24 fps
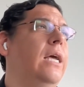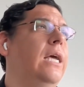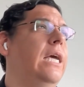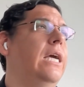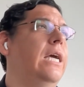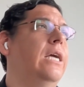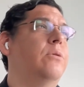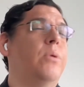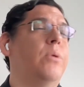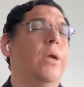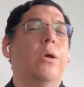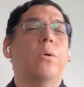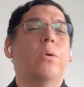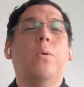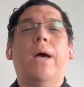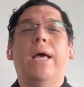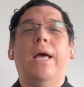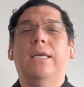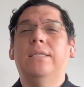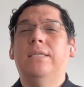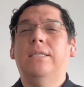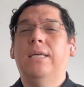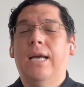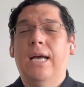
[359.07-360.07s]

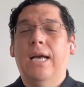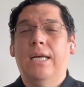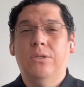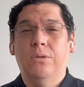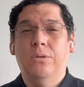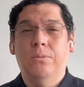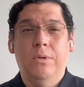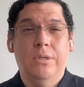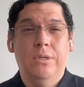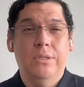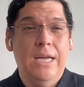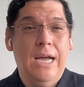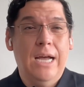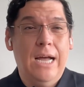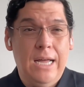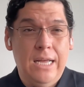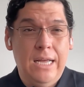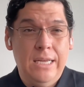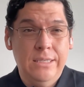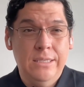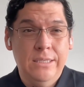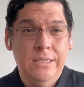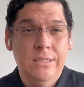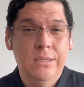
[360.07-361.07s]
request the customer
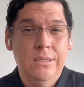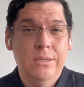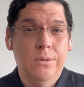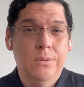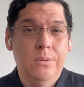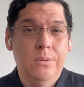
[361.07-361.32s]
does,